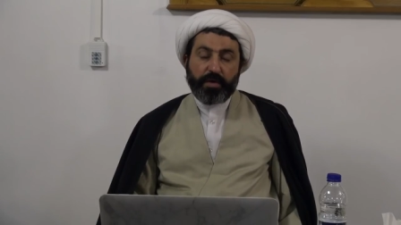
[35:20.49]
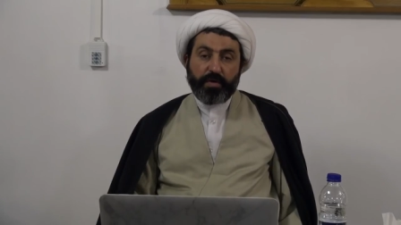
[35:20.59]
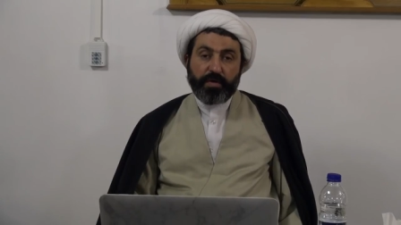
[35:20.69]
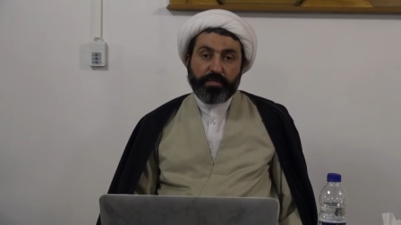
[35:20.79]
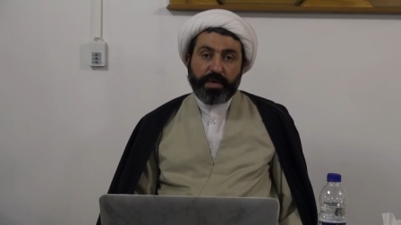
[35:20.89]

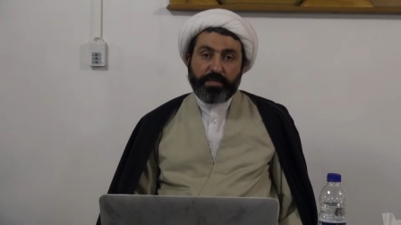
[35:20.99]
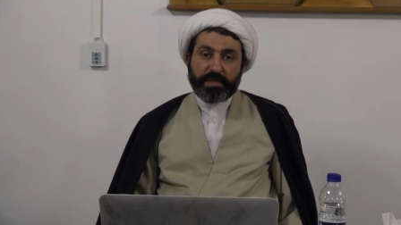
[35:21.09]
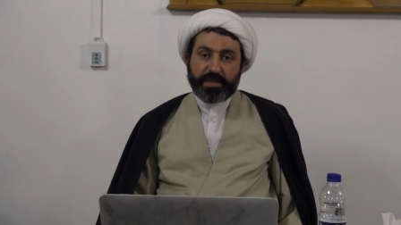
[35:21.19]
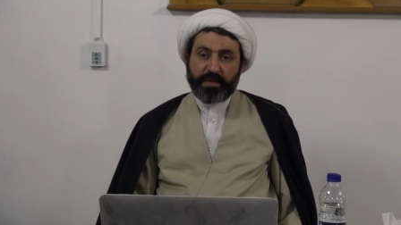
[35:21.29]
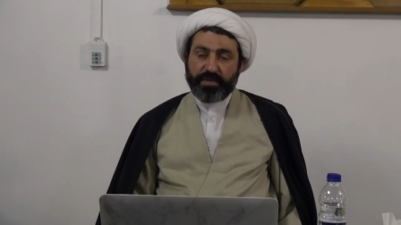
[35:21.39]
Or maybe
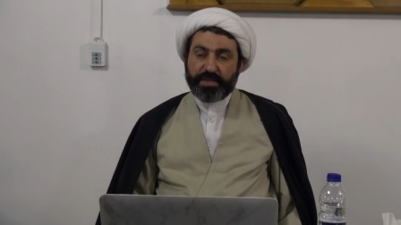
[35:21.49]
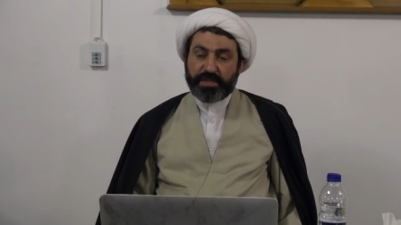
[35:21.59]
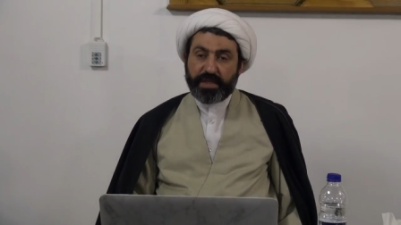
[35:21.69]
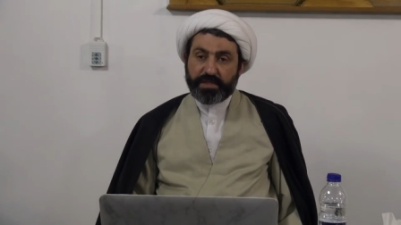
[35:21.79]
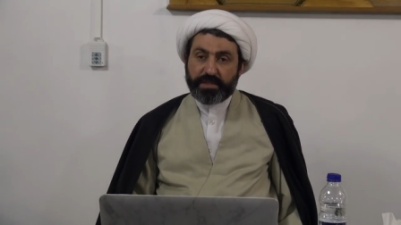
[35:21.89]
someone
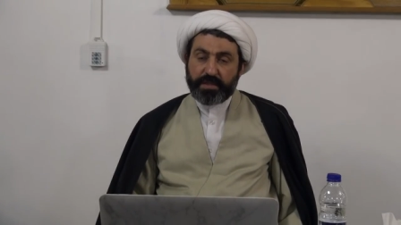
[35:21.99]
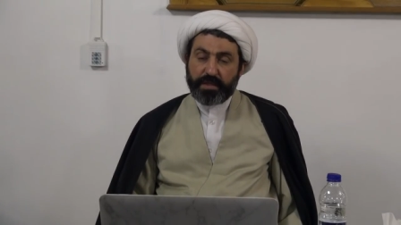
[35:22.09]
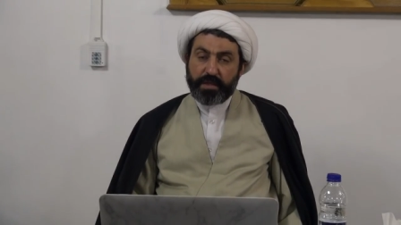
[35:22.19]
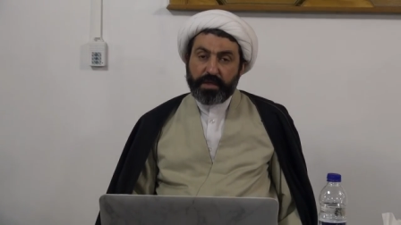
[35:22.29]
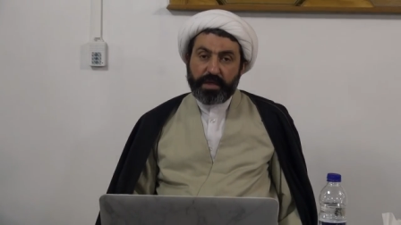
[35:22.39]
says,
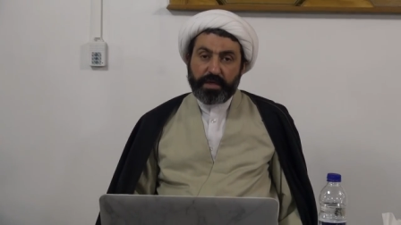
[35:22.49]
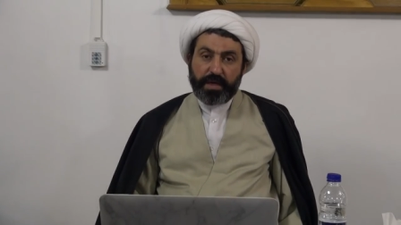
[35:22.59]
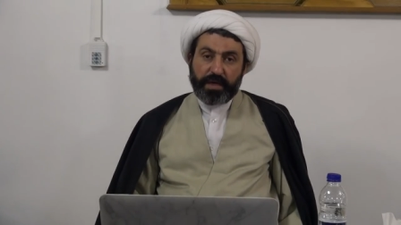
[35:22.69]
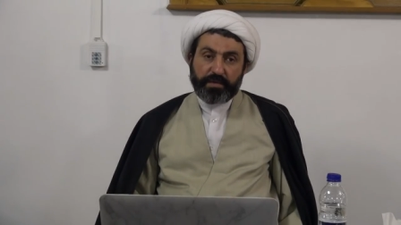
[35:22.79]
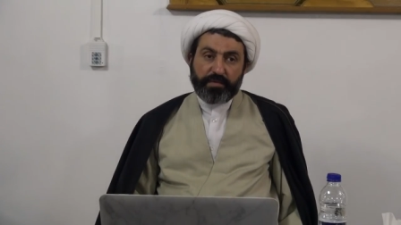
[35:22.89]

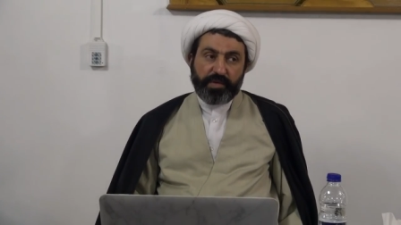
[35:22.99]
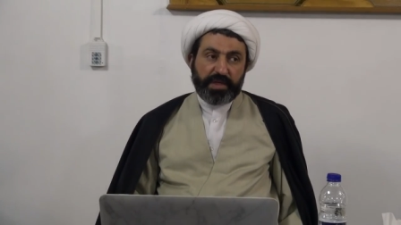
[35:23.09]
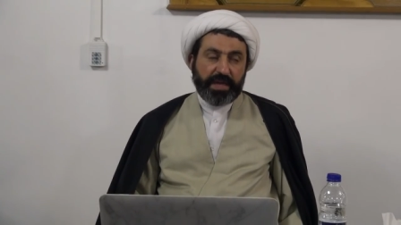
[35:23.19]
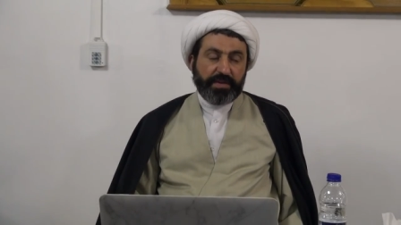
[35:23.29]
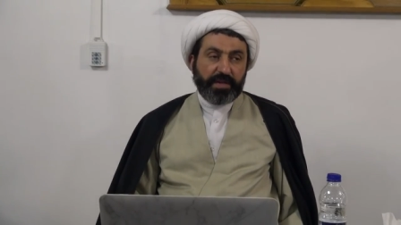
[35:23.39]
we
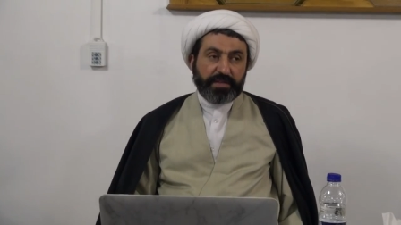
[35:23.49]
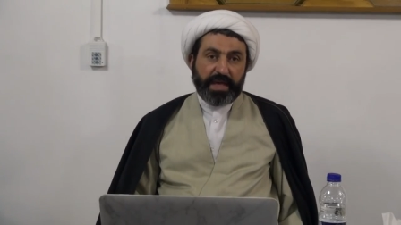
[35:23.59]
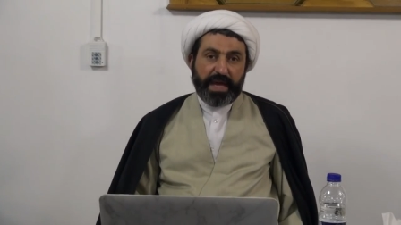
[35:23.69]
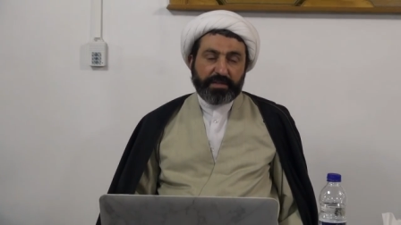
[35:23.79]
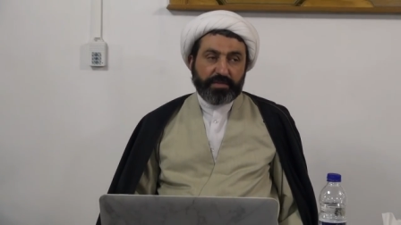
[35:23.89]
cannot
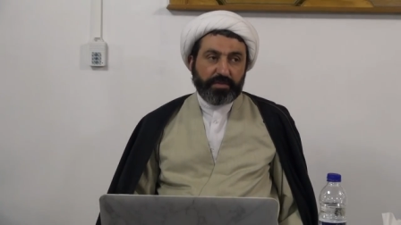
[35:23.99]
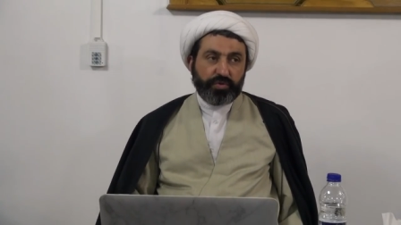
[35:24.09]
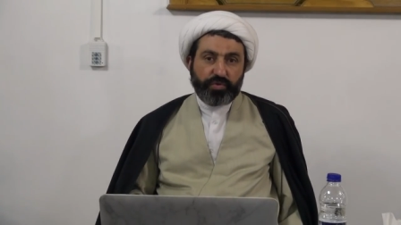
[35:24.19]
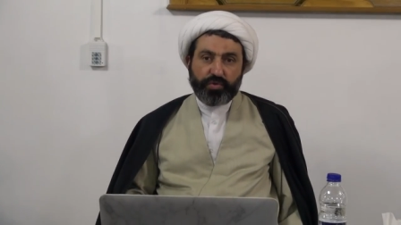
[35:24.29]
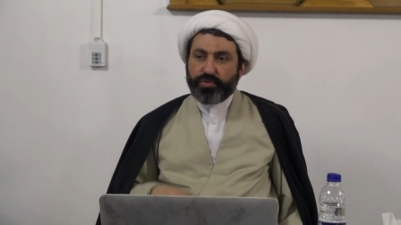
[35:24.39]

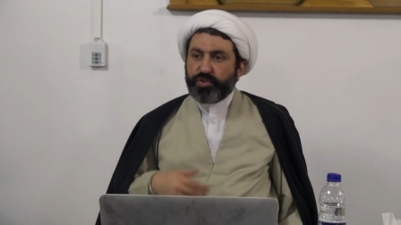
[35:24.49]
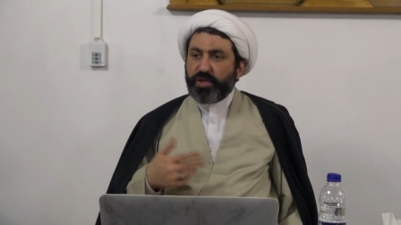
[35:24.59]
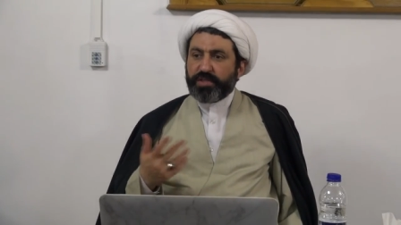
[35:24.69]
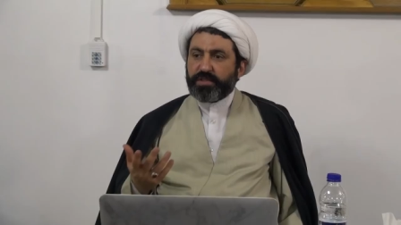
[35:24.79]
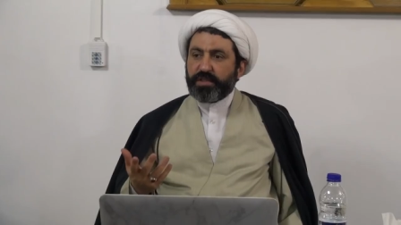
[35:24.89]
use
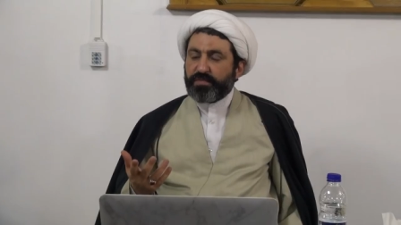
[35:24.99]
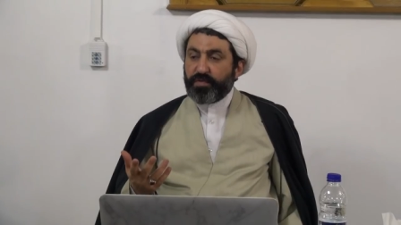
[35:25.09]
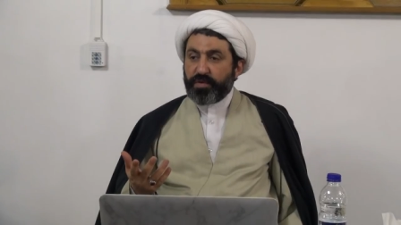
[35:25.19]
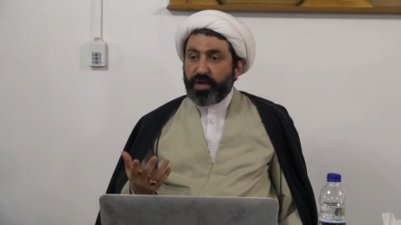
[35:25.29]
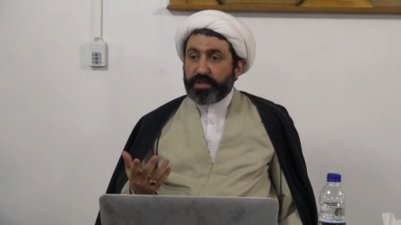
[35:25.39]
justice
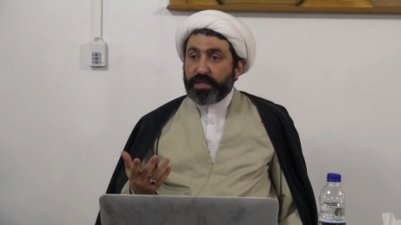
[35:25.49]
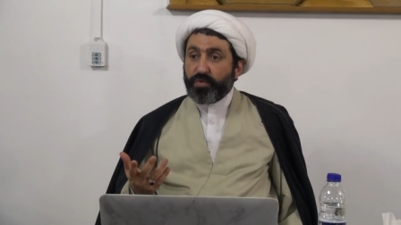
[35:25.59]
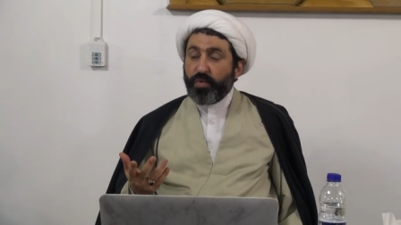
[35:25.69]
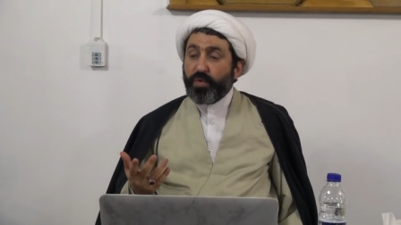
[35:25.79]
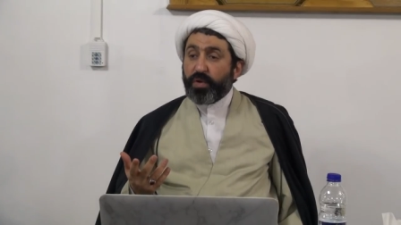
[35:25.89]
for God at
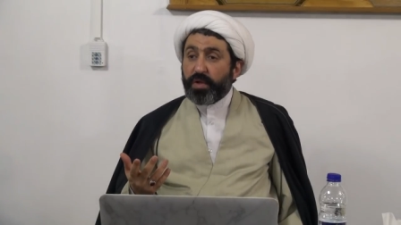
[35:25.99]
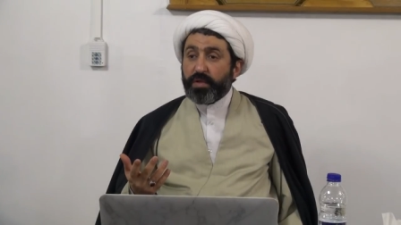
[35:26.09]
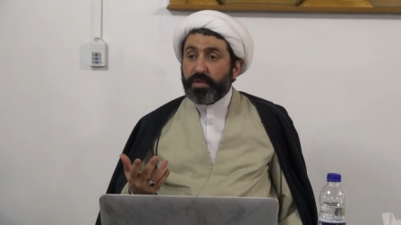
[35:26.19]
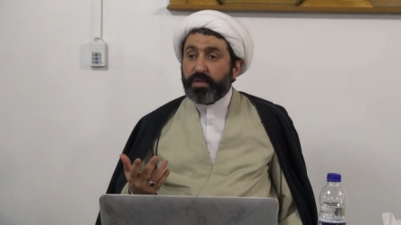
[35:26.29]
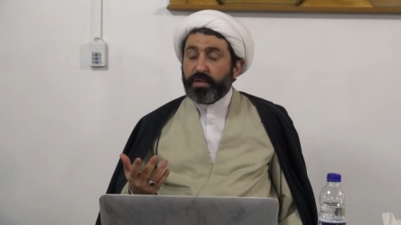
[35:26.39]
all.
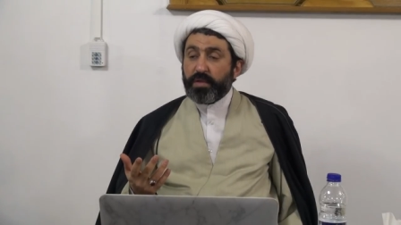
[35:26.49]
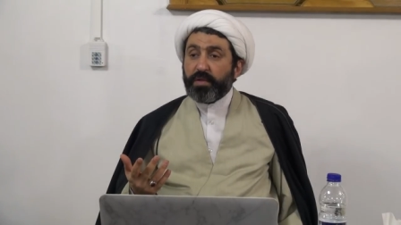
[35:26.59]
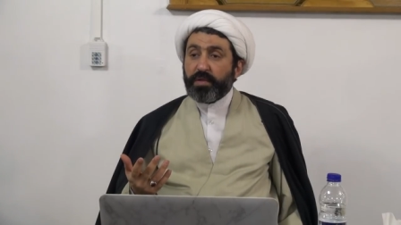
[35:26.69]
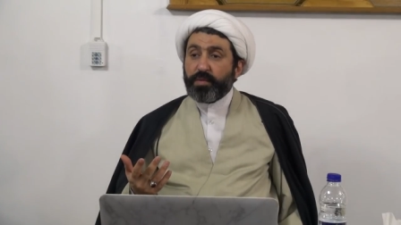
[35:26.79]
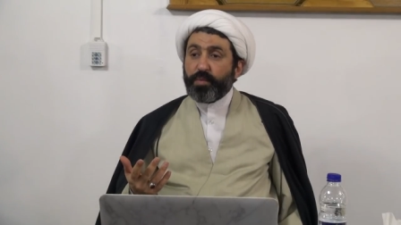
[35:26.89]

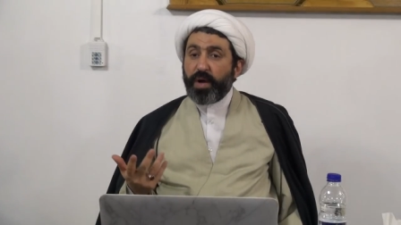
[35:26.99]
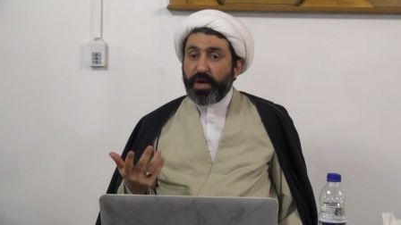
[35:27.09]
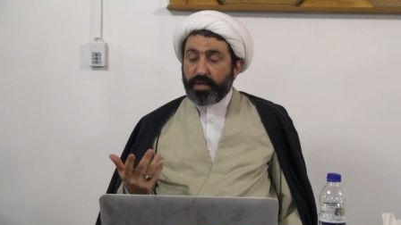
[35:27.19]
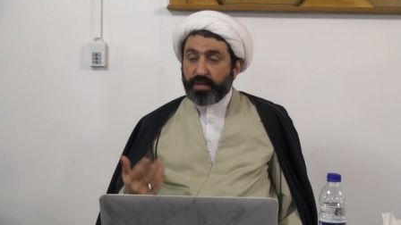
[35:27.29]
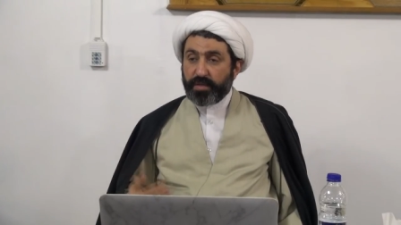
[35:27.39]
Why?